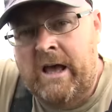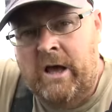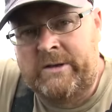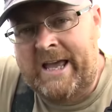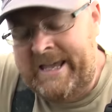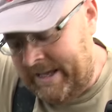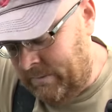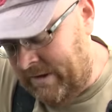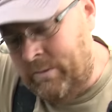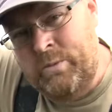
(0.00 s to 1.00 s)
Okay,
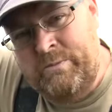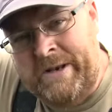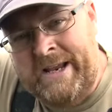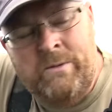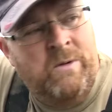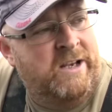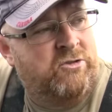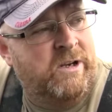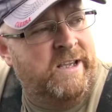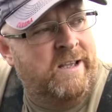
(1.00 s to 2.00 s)
well, we've been here
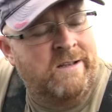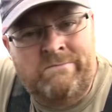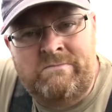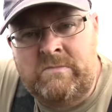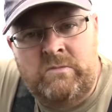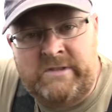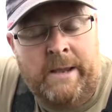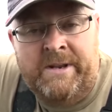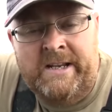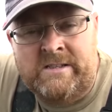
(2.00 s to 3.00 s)
literally
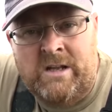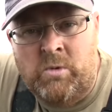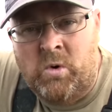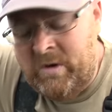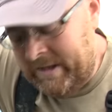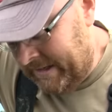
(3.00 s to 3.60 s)
10 minutes, no more.